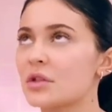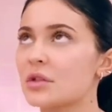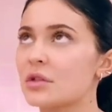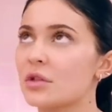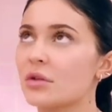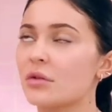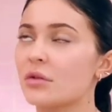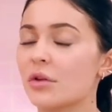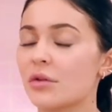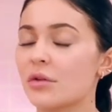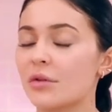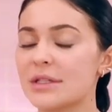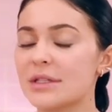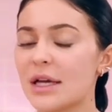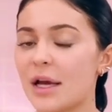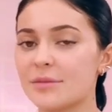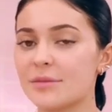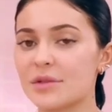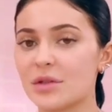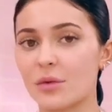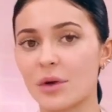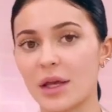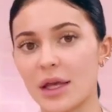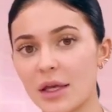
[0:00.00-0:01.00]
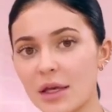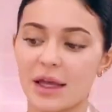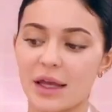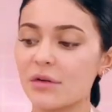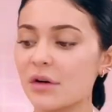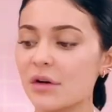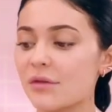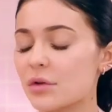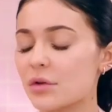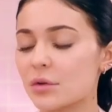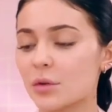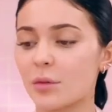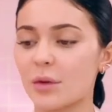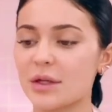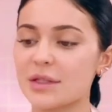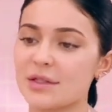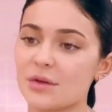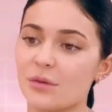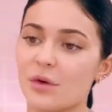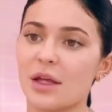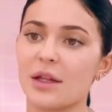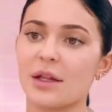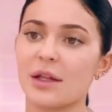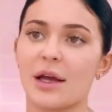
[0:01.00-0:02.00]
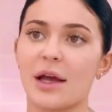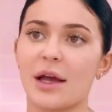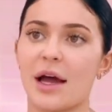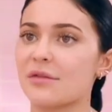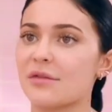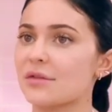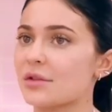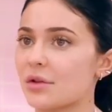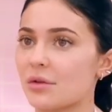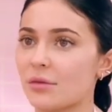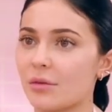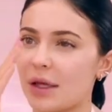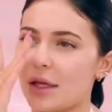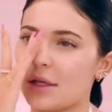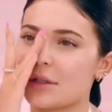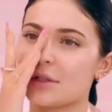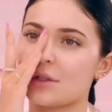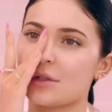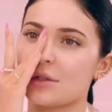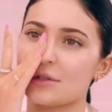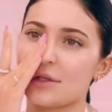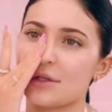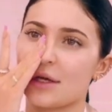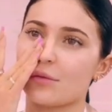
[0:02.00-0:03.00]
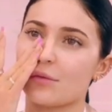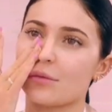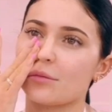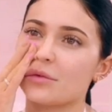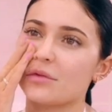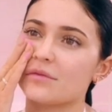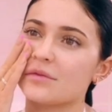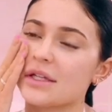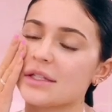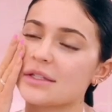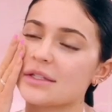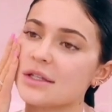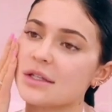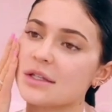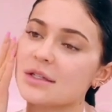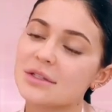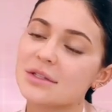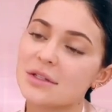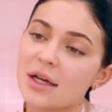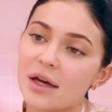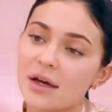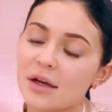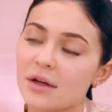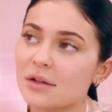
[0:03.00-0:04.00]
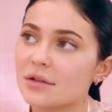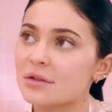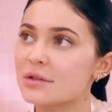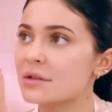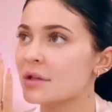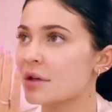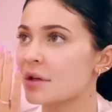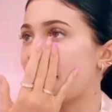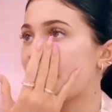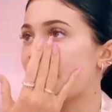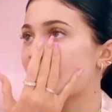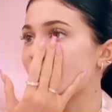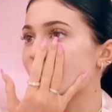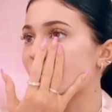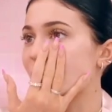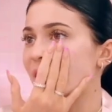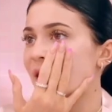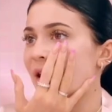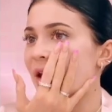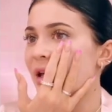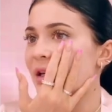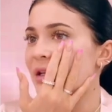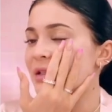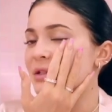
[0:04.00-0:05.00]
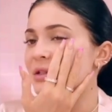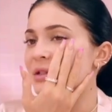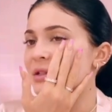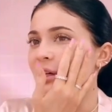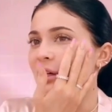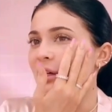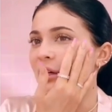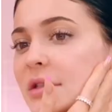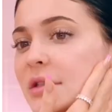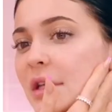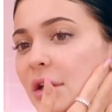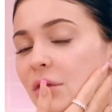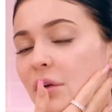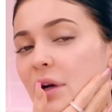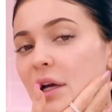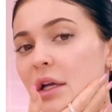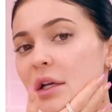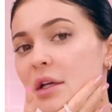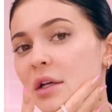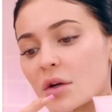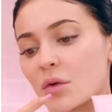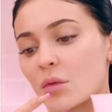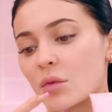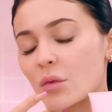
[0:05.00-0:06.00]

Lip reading: 2 to 3 times a week, even if you do it once a week, like after the week, to just like remove dead skin cells. It really is the secret